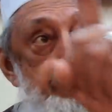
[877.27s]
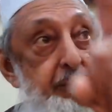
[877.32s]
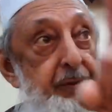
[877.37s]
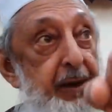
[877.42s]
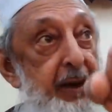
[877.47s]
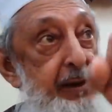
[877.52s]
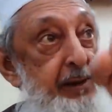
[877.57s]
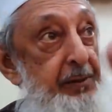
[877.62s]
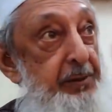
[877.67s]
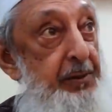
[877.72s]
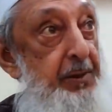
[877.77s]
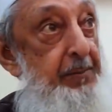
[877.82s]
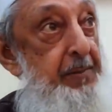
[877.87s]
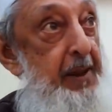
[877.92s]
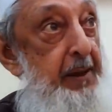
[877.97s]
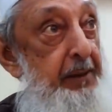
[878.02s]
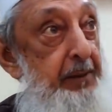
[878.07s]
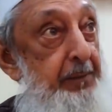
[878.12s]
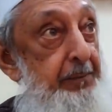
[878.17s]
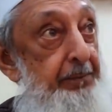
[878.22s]
Change the
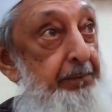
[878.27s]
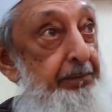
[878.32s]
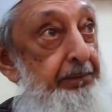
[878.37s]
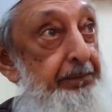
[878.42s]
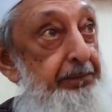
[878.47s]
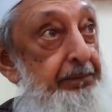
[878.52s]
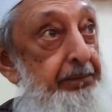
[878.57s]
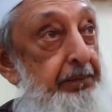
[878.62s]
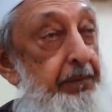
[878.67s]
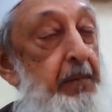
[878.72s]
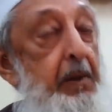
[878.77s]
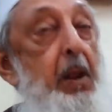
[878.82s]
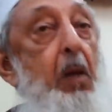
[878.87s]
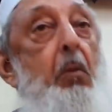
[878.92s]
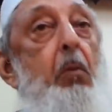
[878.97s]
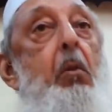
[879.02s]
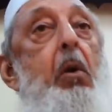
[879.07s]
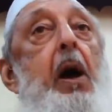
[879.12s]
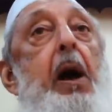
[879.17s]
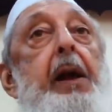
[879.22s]
bet.
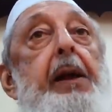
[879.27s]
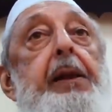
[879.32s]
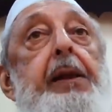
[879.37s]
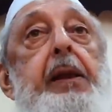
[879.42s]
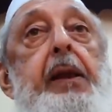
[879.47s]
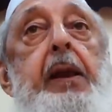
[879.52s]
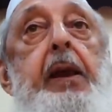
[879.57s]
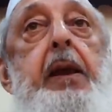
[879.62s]
Why?